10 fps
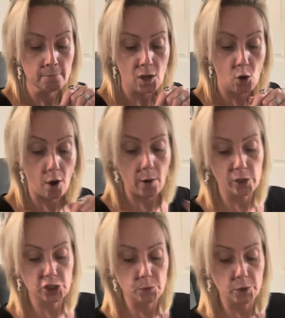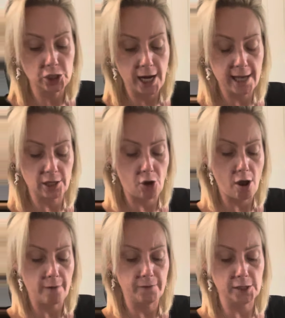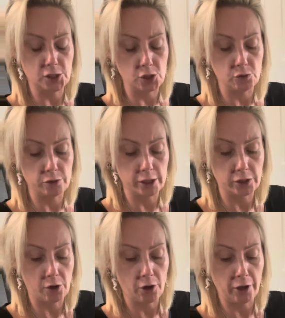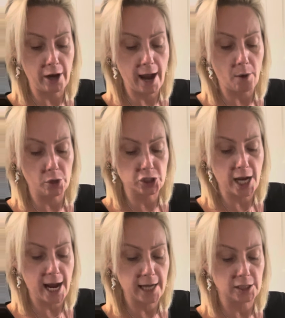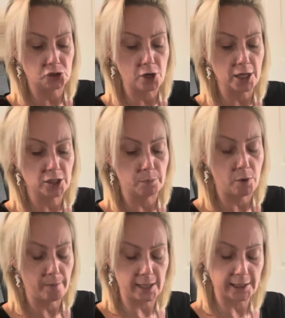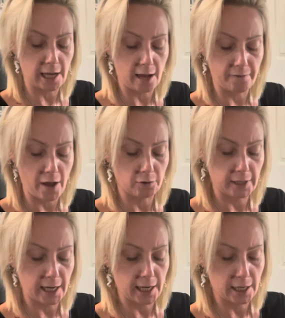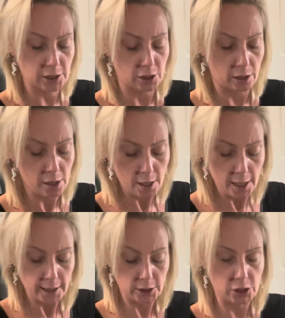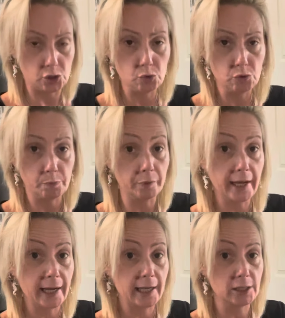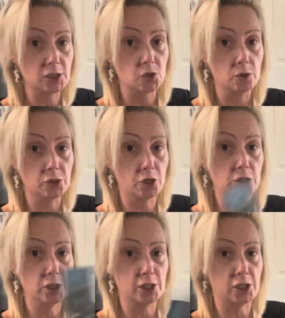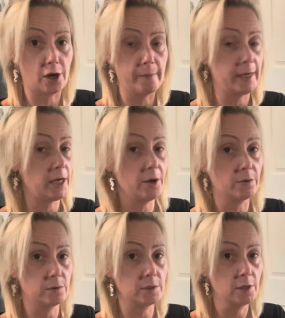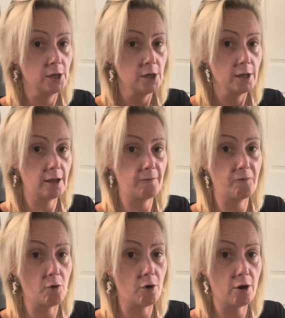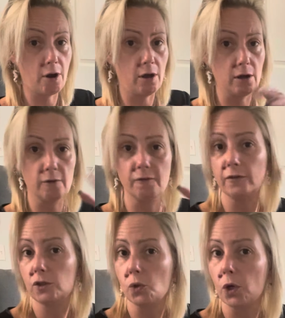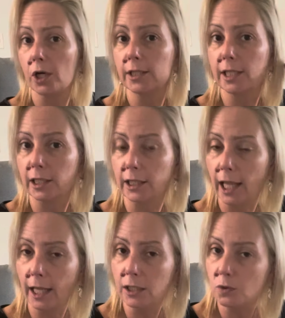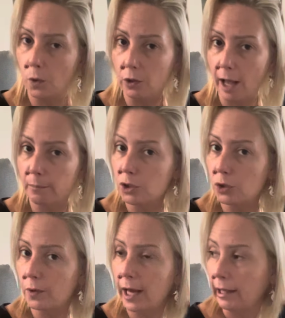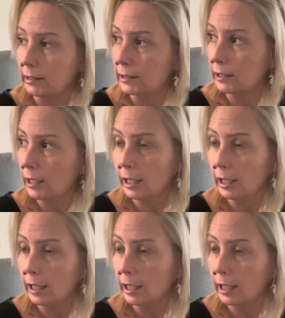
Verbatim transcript: Or I wish, wish I had the confidence to do this earlier. I wish I had the strength to put myself out there to, to do the plan, the soul searching. Because the hermit knows that four of swords, that the things will come to an end.